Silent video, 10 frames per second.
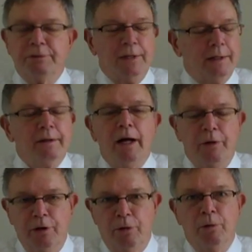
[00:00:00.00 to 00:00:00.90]
it's like,
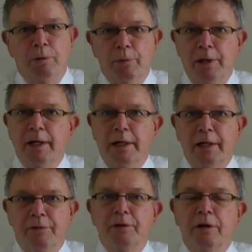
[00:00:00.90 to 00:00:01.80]
oh no, we're not going
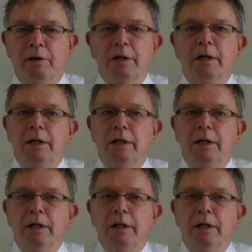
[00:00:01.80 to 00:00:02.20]
to get there.